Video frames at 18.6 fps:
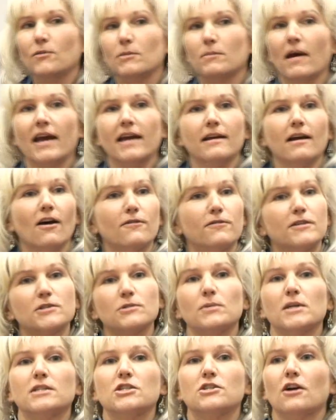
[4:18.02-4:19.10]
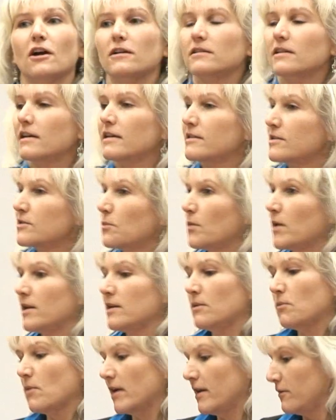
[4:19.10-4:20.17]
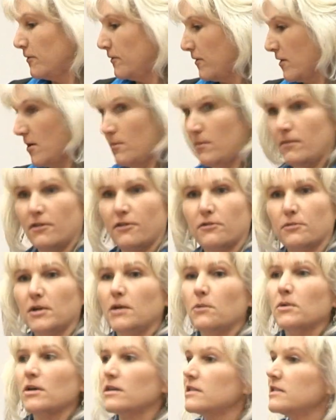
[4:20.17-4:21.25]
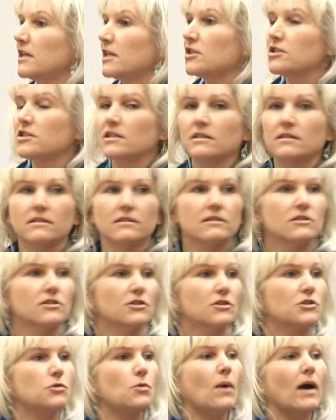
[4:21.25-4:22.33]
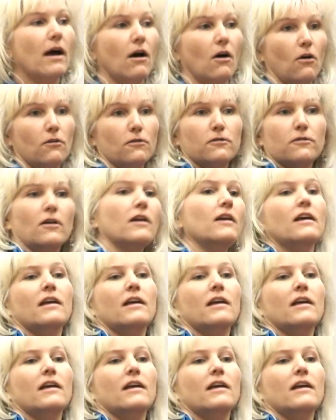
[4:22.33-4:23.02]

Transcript: When my office went chartless, we went from 3 workstations to 12